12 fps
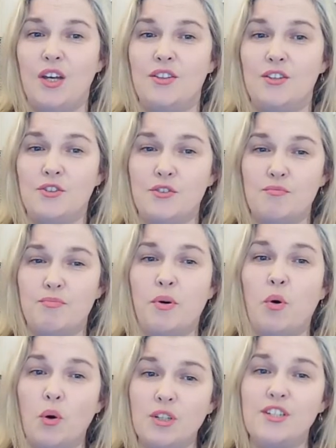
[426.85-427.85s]
the
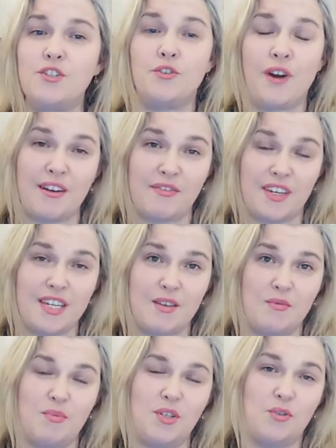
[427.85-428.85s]
port
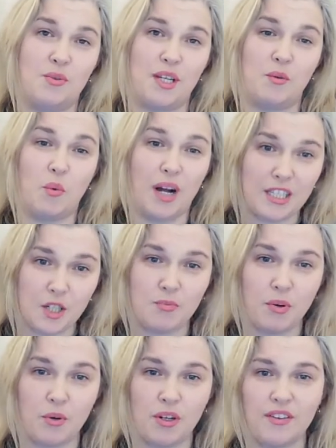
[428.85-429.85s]
traffic between Welsh
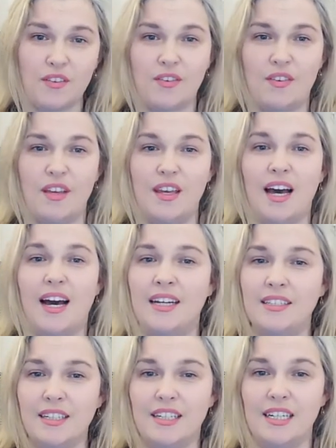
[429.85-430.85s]
ports
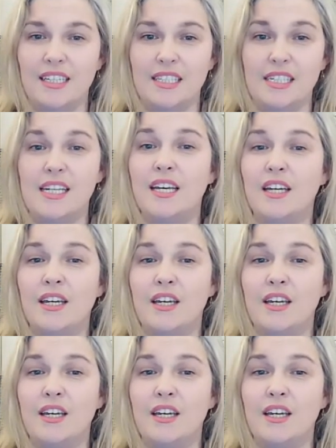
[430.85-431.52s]
and Ireland